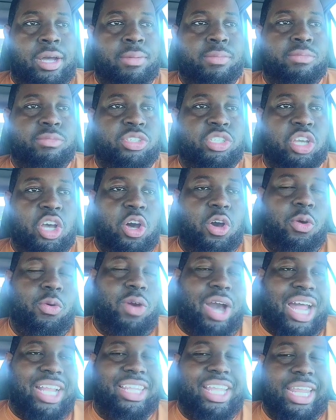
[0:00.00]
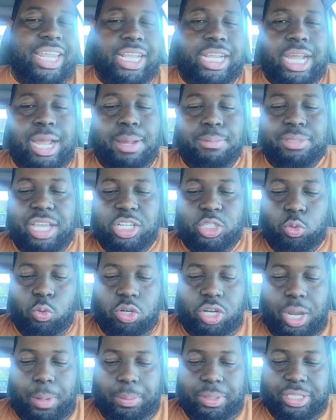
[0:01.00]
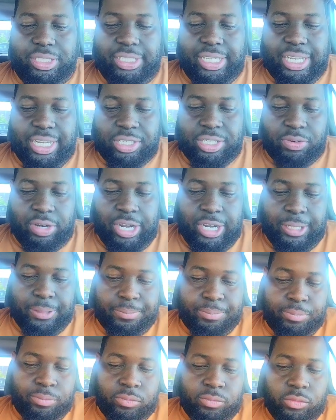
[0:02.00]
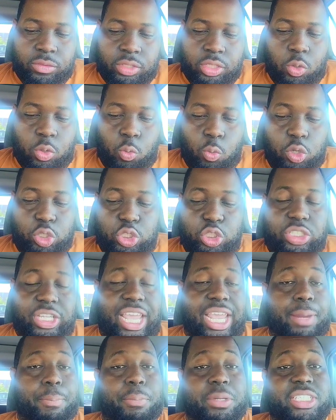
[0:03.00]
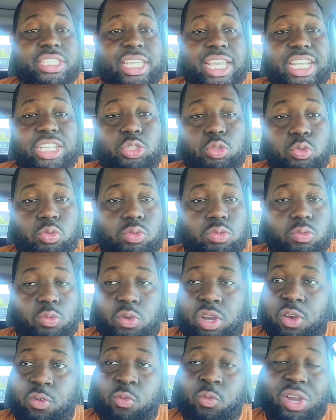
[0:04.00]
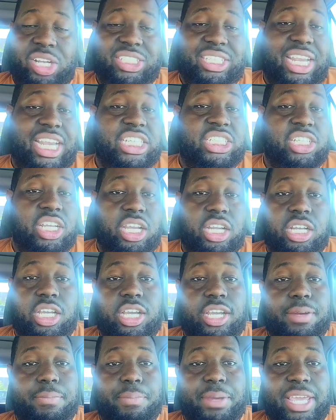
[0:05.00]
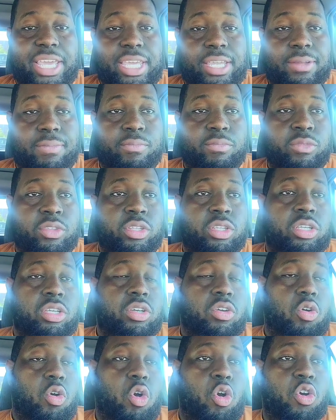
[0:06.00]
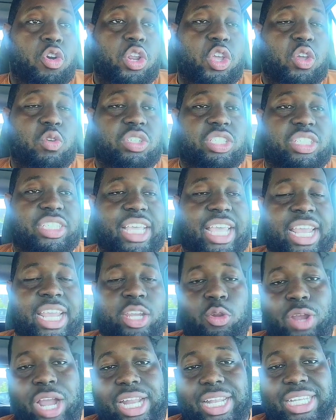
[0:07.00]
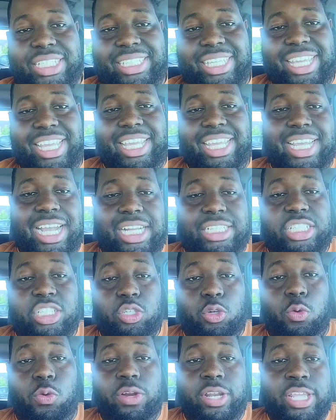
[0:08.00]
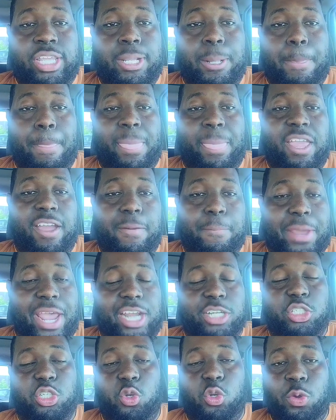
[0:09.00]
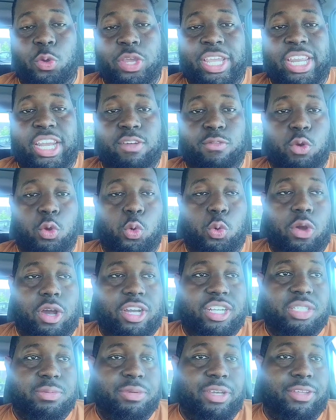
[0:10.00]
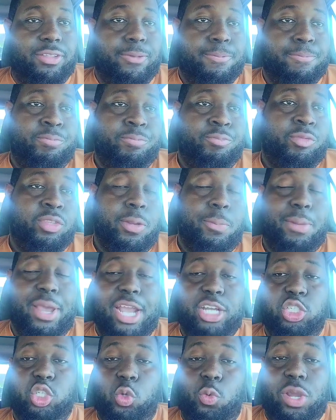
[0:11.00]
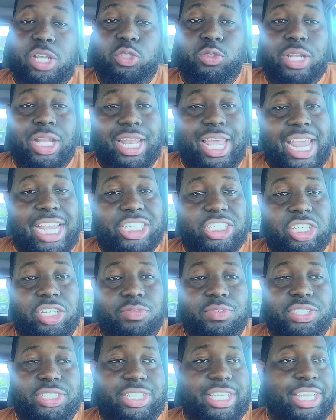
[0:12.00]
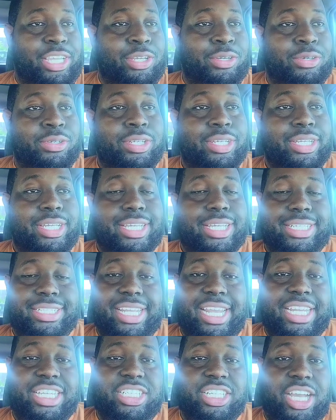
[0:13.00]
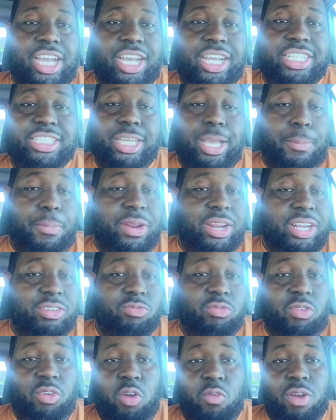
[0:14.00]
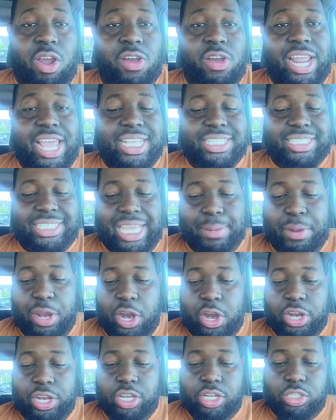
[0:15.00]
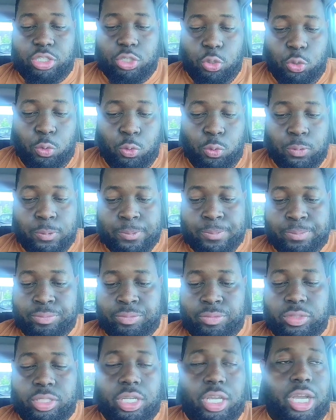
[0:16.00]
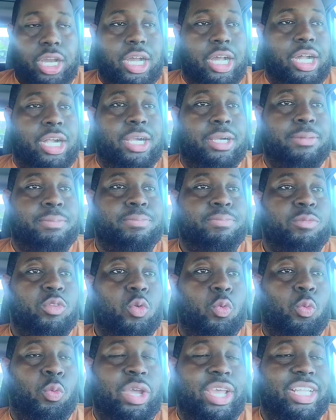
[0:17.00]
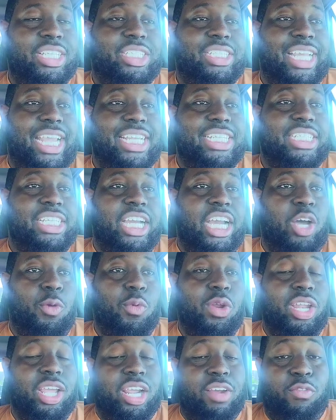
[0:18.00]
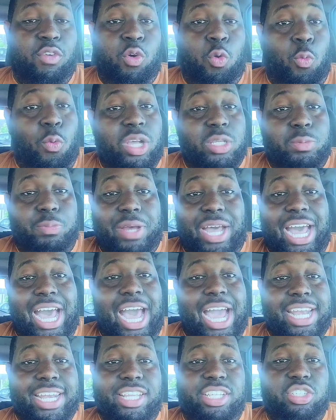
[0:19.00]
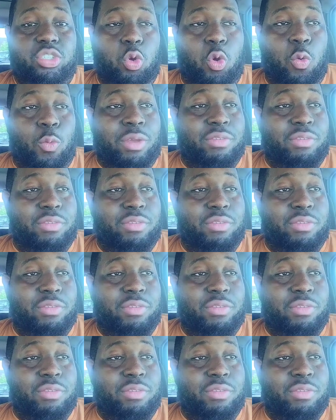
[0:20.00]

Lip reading: So I think it comes down to a couple of things, right? Would you take potential, well, what Chase Young could be, or do you say you got the team continuity of Patrick Queen and Roquan Smith? Patrick Queen's on the last year of his deal. Chase Young is coming around that same area too. With Chase Young, we're looking for what's behind this door.